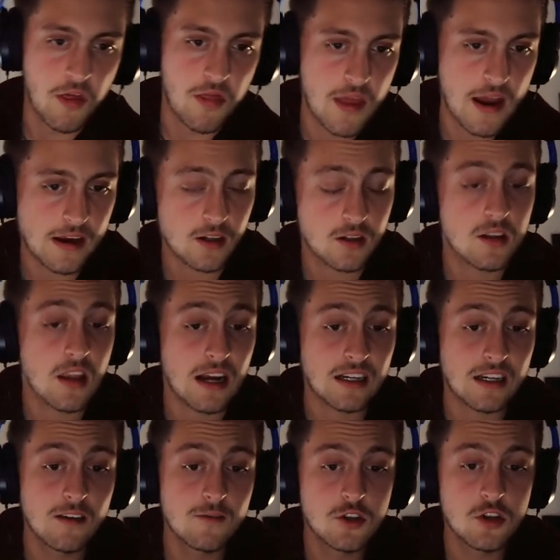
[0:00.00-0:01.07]
and
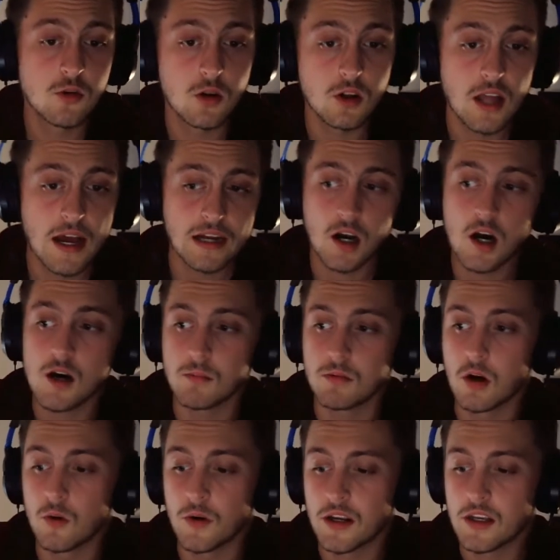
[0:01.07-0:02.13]
that gives you a leg up
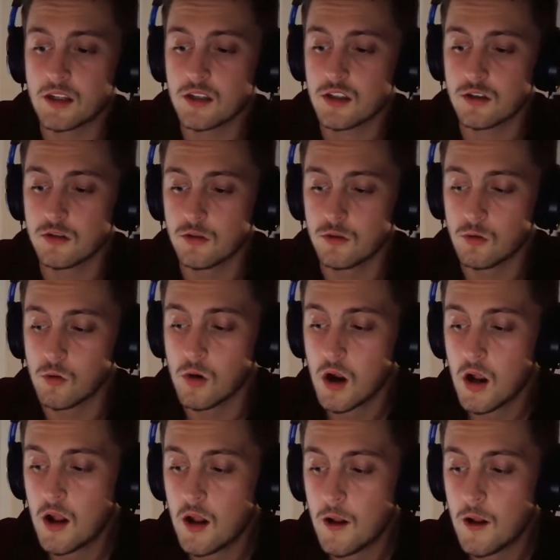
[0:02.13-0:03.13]
going into